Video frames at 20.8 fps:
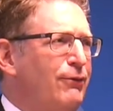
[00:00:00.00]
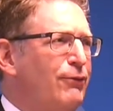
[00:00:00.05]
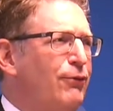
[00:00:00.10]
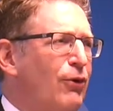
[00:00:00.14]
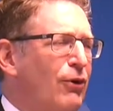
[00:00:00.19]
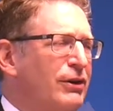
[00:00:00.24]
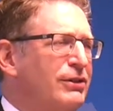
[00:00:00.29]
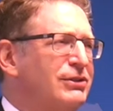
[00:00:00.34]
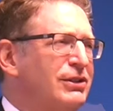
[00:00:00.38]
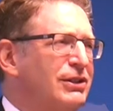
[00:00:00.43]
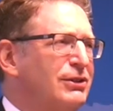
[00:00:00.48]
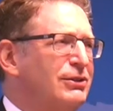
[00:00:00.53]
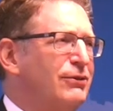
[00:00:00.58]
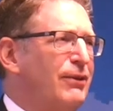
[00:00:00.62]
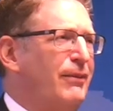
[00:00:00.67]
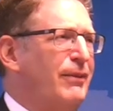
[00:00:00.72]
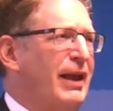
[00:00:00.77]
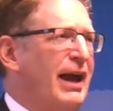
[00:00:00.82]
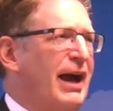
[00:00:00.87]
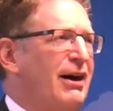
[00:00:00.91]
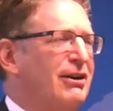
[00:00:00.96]
forces
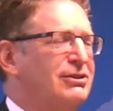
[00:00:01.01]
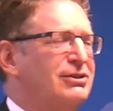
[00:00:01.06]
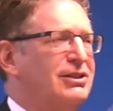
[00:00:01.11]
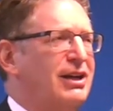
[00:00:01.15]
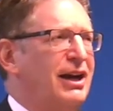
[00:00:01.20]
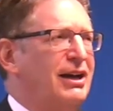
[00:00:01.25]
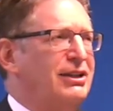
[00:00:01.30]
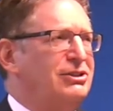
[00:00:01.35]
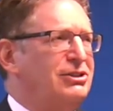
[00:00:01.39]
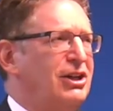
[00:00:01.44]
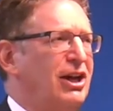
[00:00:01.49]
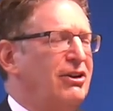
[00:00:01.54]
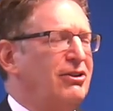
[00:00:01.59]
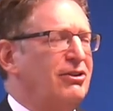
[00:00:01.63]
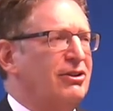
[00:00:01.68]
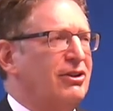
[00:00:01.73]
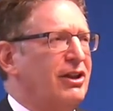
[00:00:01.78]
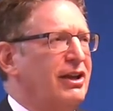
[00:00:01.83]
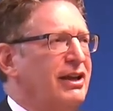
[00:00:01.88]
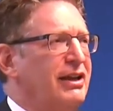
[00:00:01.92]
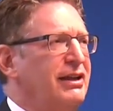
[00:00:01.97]
from the outside,
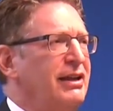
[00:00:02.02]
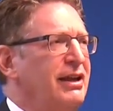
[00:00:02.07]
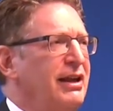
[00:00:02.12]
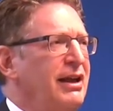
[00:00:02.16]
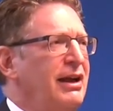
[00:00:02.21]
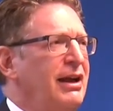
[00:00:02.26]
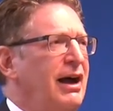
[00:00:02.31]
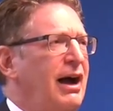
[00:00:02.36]
generally.